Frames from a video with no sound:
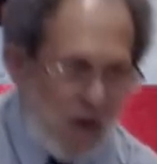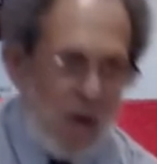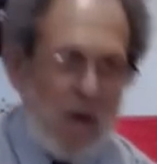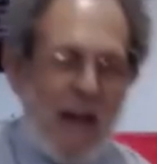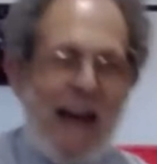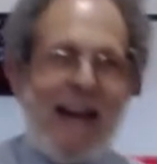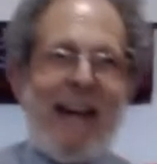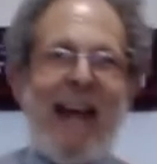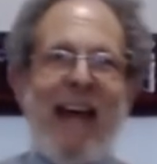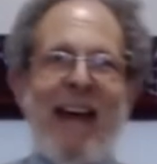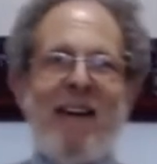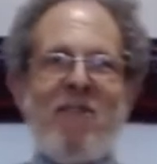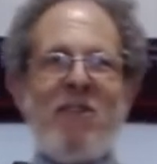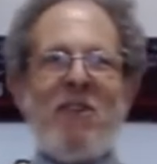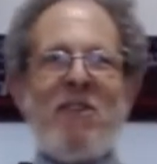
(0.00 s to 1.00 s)
light
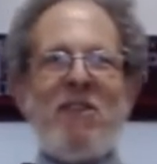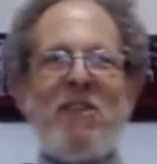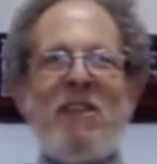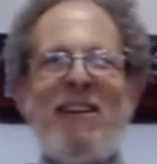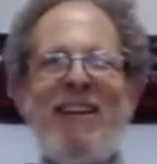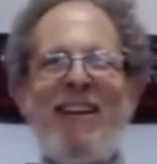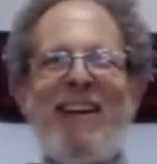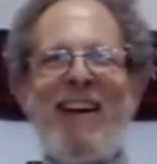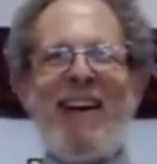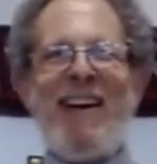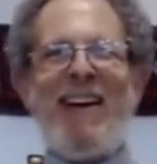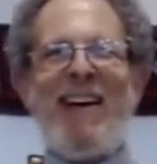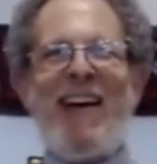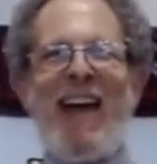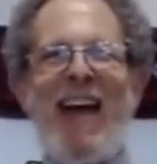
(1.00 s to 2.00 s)
candles
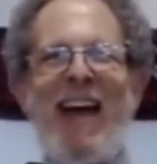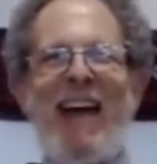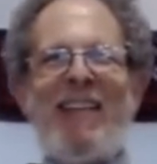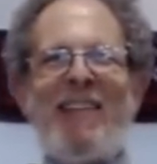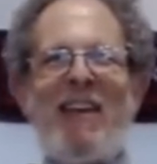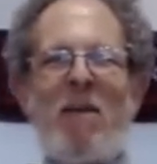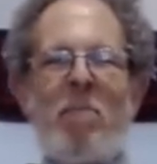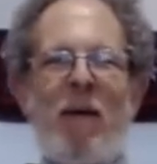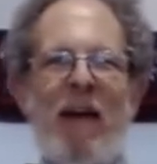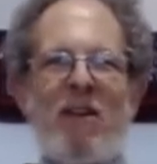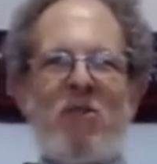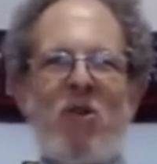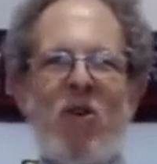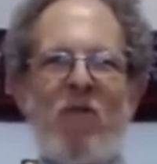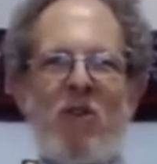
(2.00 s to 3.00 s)
uh, at the
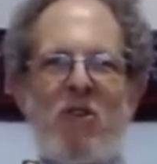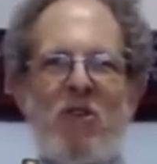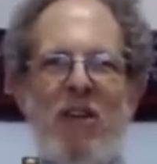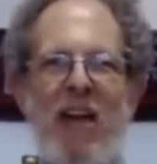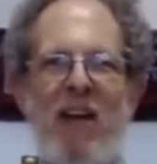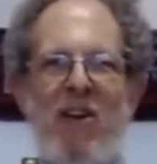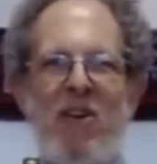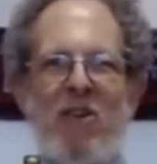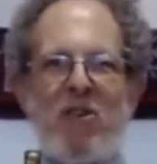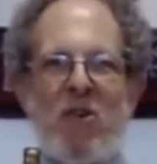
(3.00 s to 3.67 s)
Passover Seder.